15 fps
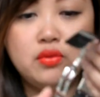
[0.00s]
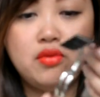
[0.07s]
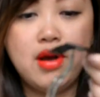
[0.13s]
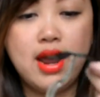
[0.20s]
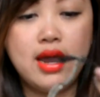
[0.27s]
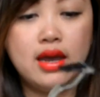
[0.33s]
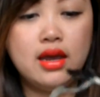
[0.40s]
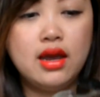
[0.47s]

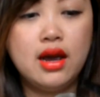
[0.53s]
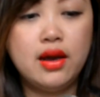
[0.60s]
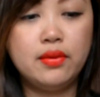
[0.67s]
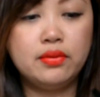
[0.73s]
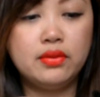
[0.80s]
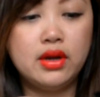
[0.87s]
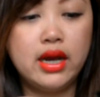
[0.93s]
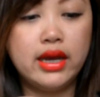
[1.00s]
way. I,
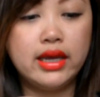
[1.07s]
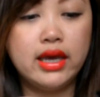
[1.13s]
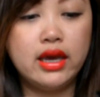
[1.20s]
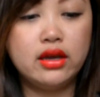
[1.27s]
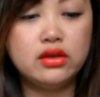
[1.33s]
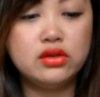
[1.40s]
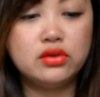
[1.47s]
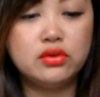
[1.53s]
I
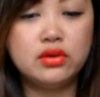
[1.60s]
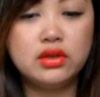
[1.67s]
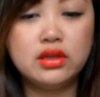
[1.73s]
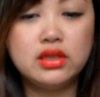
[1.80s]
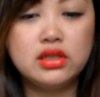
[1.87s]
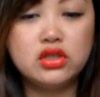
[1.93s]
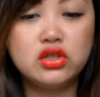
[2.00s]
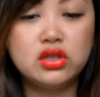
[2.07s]
can't do it.
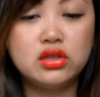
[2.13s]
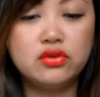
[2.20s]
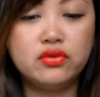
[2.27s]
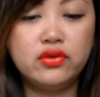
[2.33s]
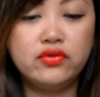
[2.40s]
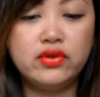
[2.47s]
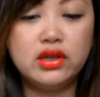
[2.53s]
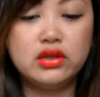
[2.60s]
This is just a
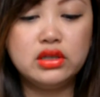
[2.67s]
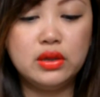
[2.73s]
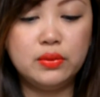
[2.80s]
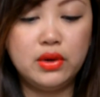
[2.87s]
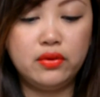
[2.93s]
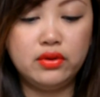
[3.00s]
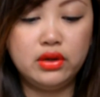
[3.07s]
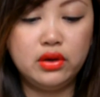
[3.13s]
reveal, so I'm
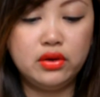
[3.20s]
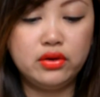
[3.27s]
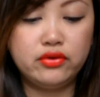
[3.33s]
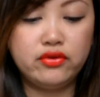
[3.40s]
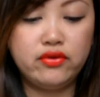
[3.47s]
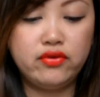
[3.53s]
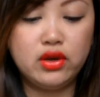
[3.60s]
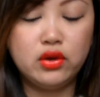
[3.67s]
not really going to
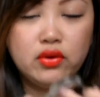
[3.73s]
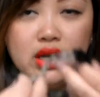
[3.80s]
review